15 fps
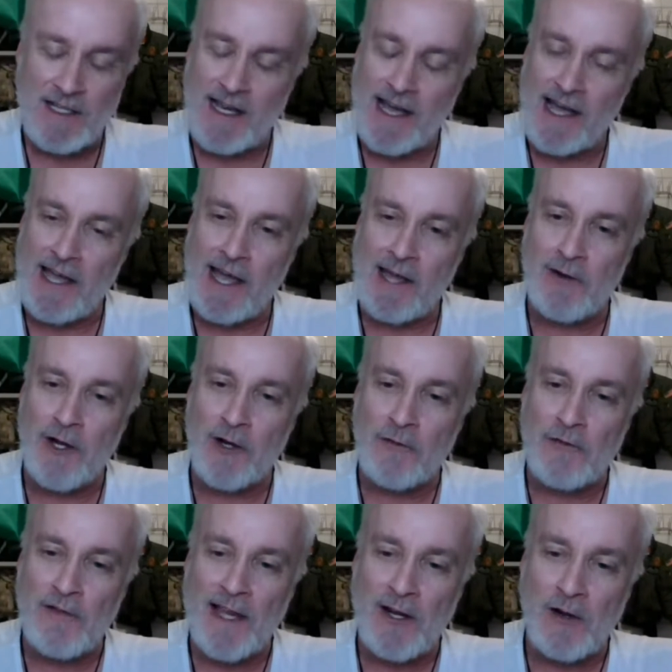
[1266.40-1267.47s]
I don't
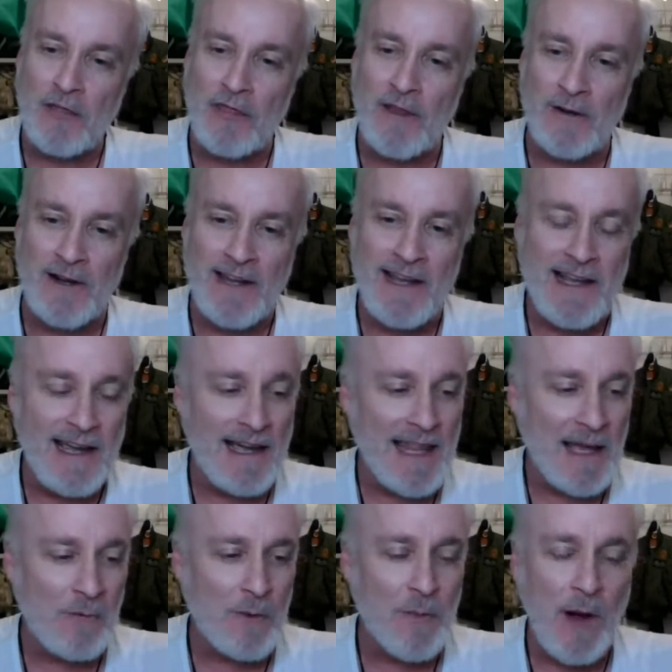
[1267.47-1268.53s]
know, flat Earth theory.
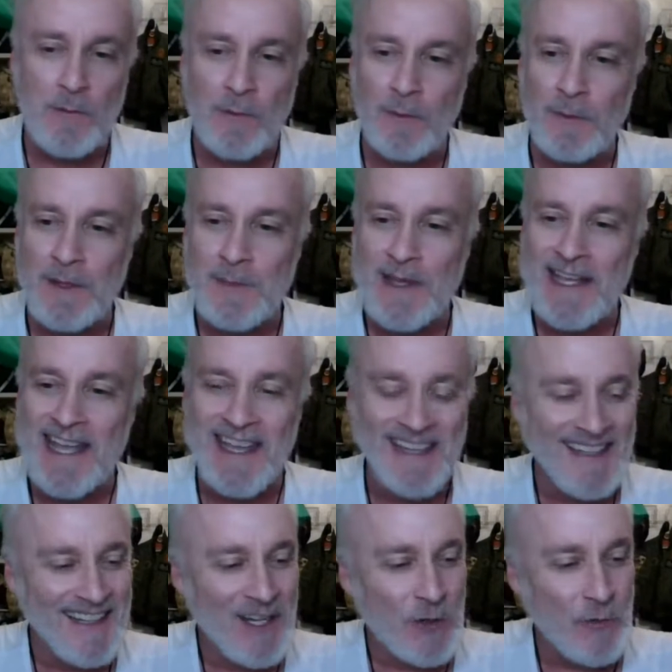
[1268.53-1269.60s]
Yeah, that would probably be
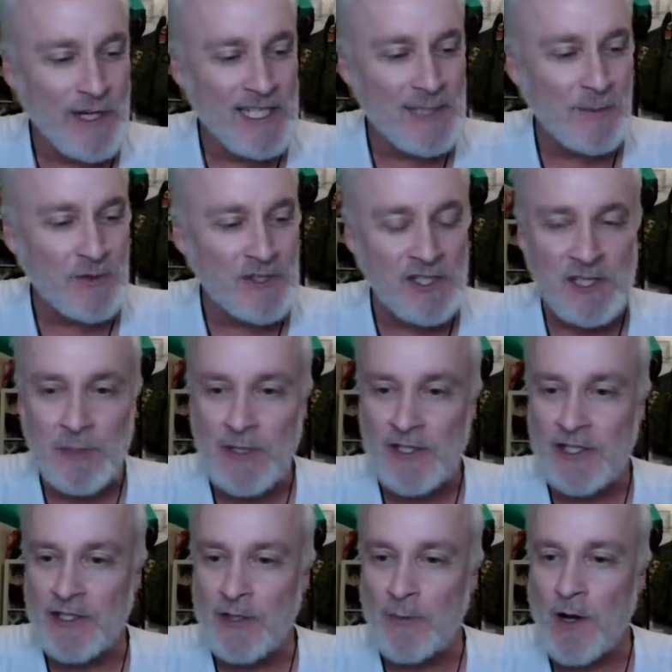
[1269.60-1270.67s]
reasonable
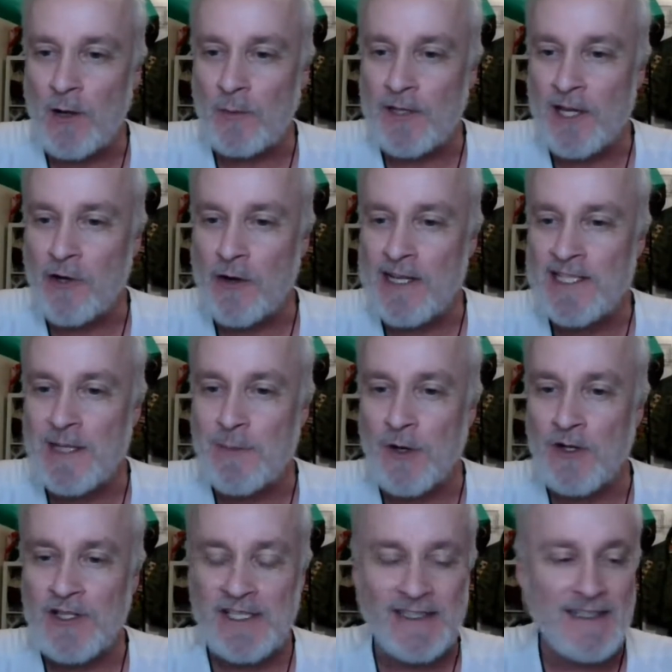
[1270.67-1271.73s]
suspicion. You're probably a crazy
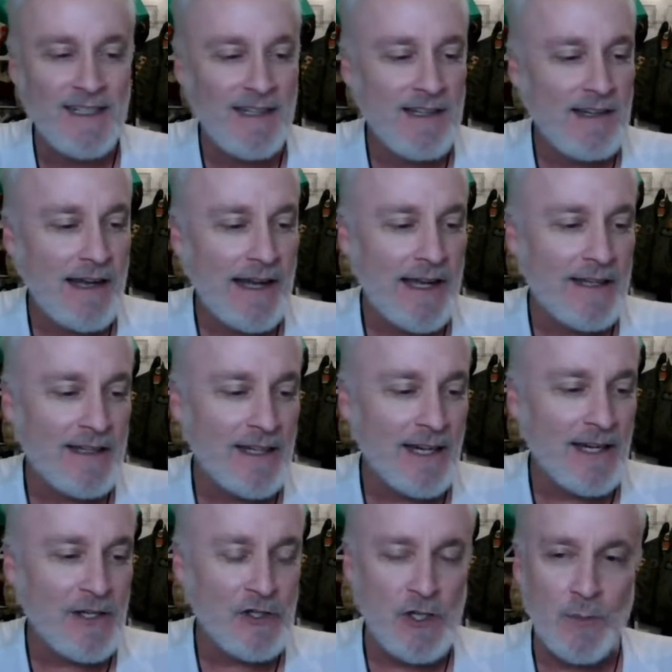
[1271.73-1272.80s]
person, and
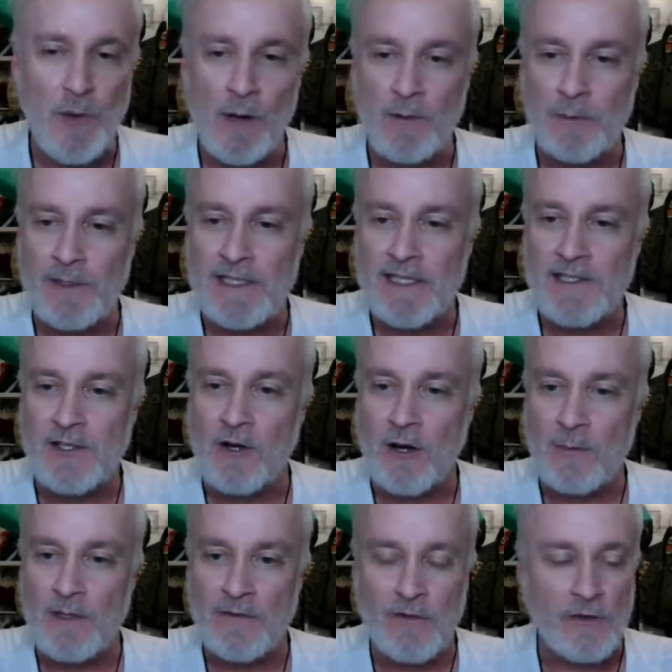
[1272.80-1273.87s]
you should probably be
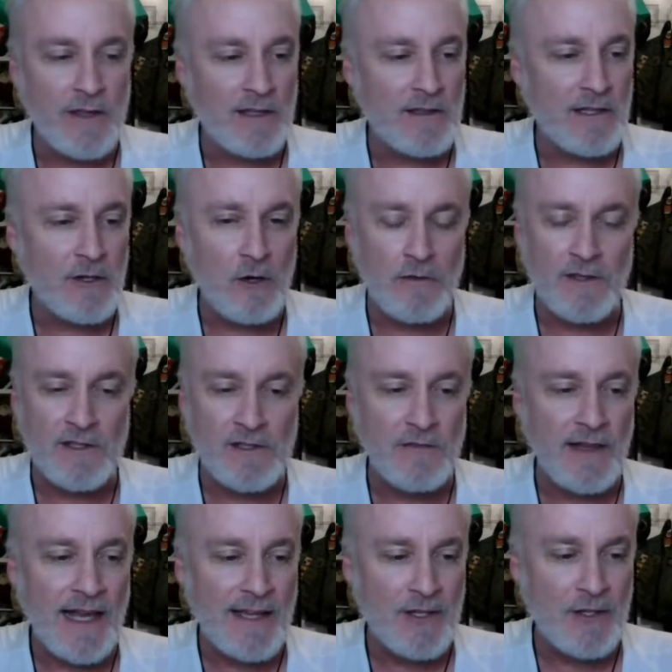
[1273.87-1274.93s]
disarmed if you think the Earth
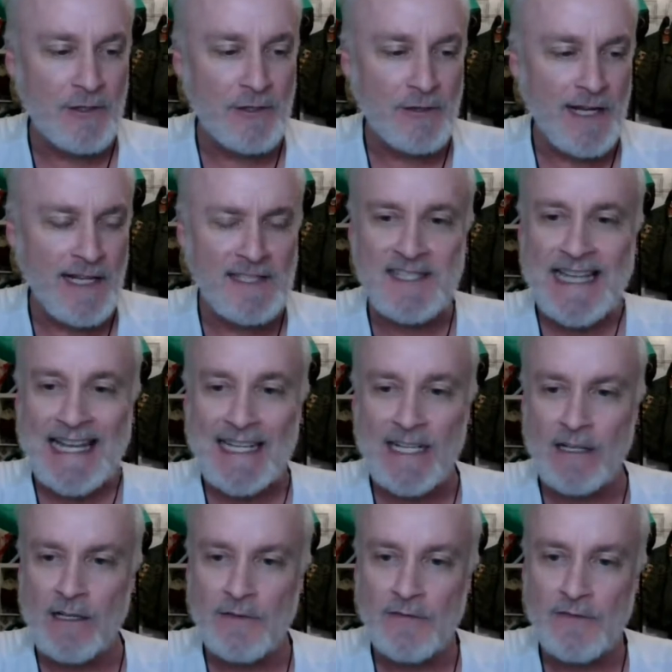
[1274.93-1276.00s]
is flat. You're not
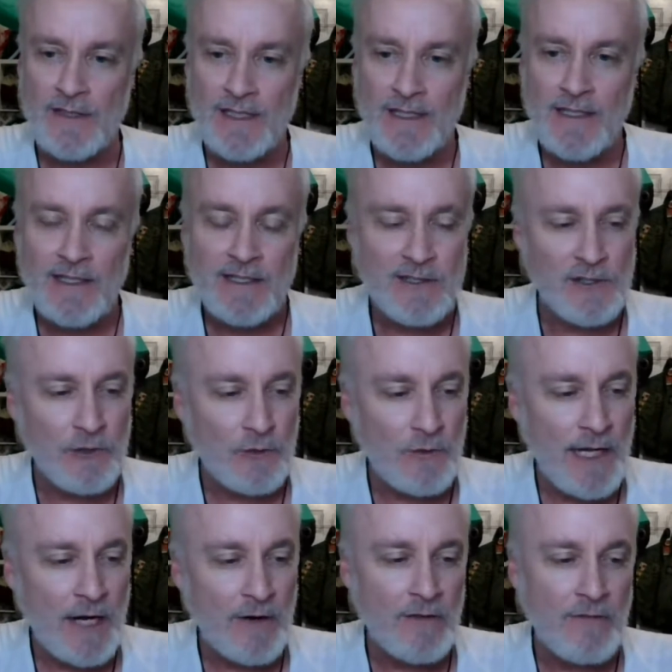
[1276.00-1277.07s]
sane enough
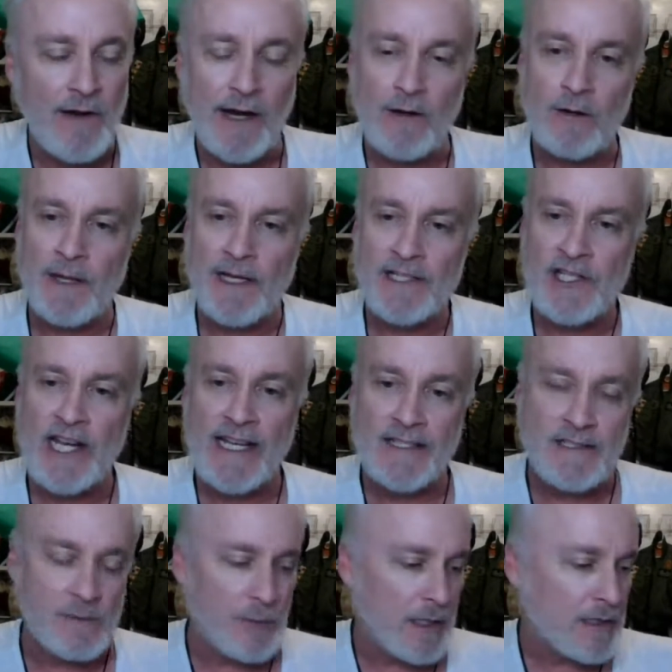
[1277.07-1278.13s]
to carry a firearm. I
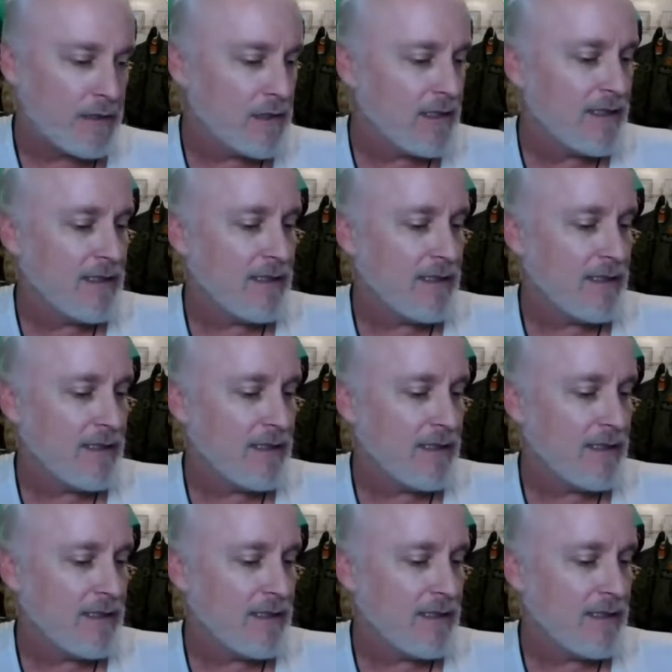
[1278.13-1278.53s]
jest, but